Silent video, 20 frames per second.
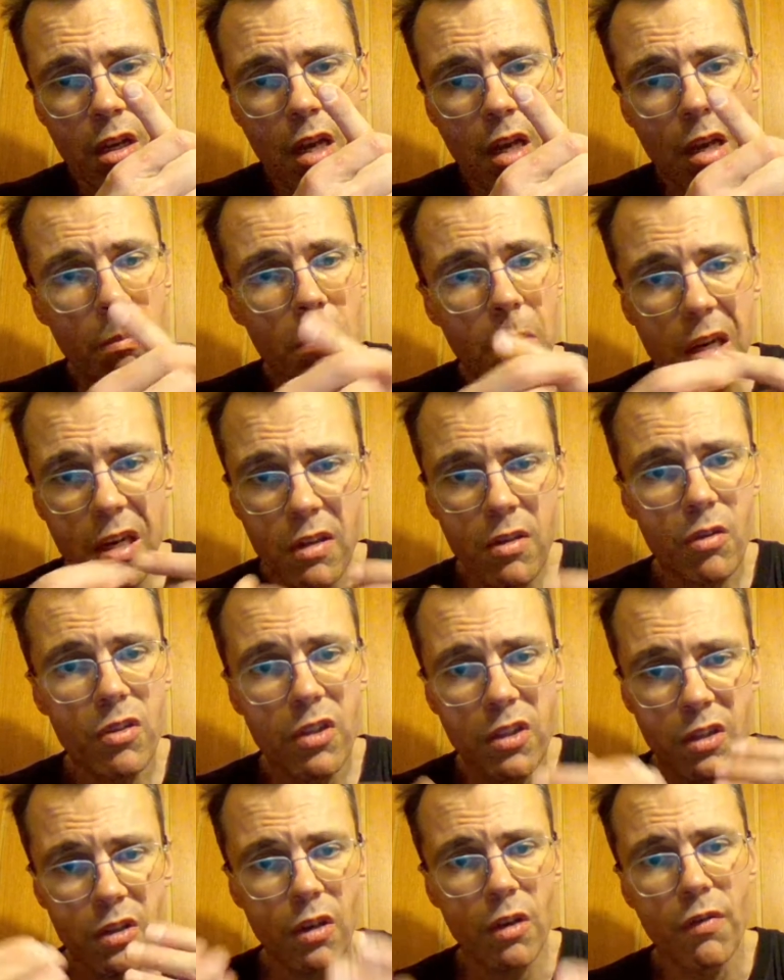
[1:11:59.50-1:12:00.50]
a military
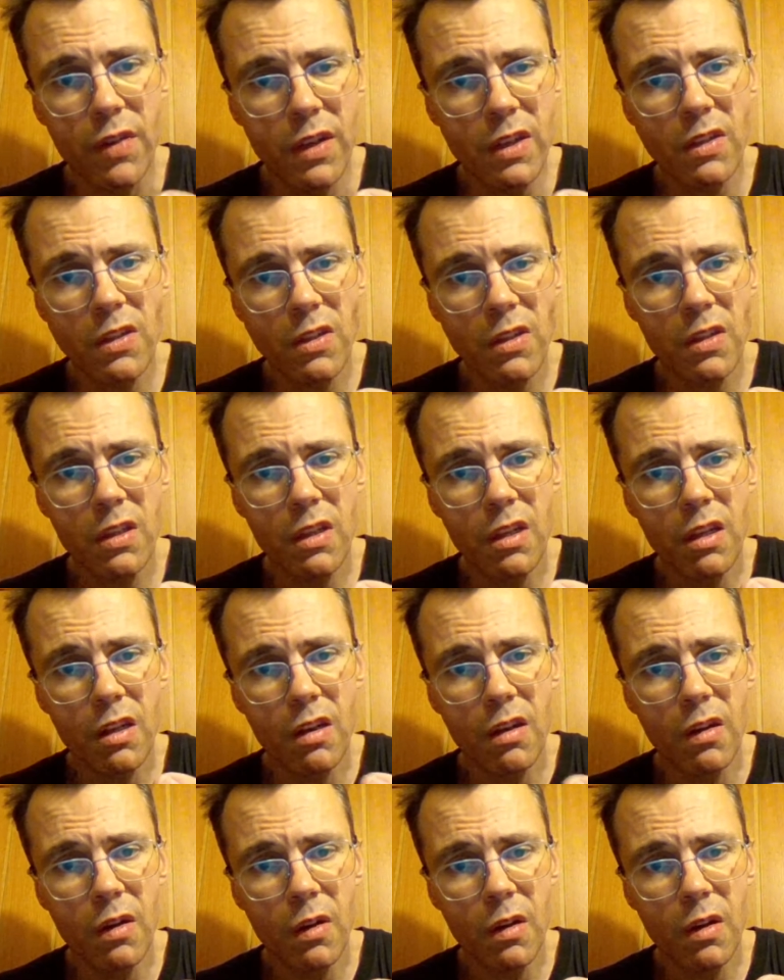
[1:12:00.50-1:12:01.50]
service
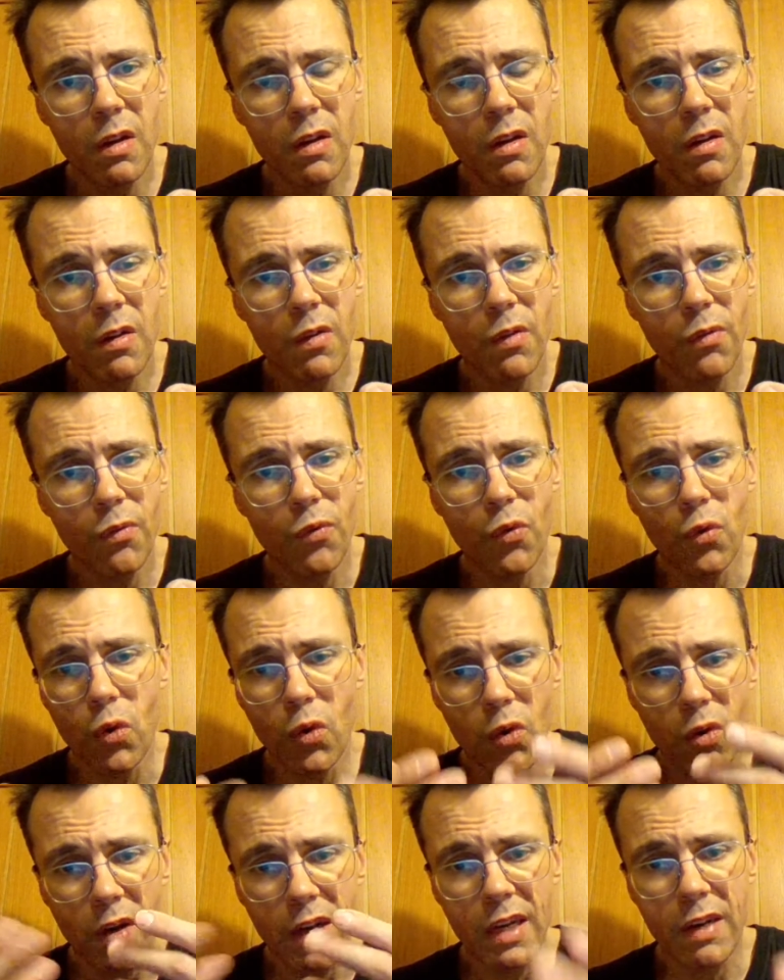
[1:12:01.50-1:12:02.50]

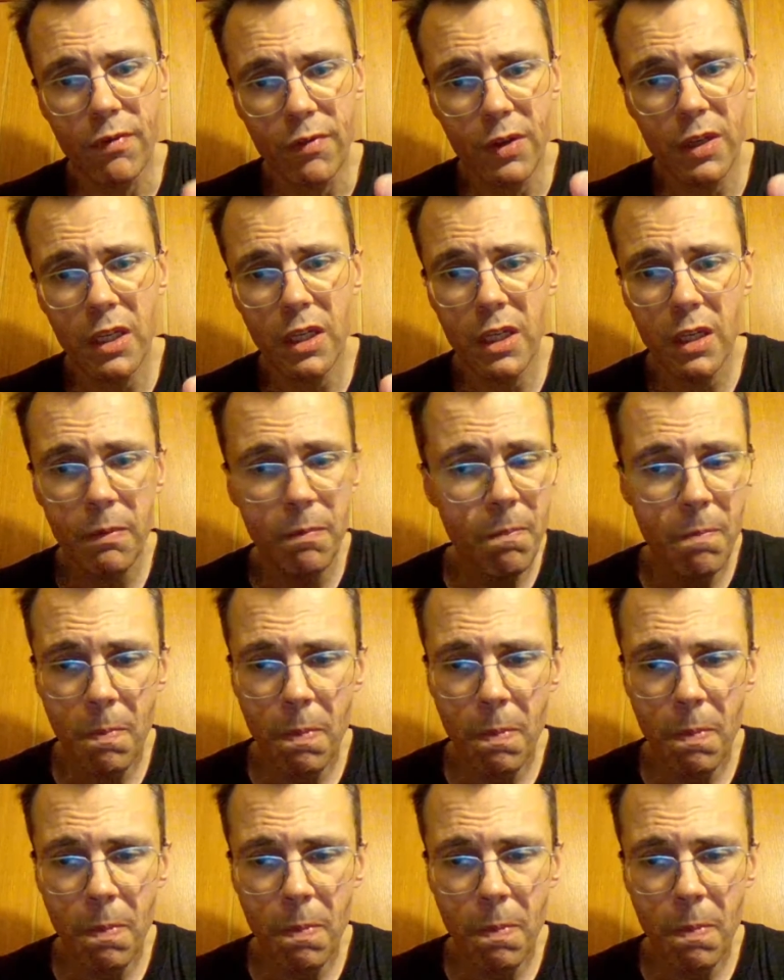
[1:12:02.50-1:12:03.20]
for every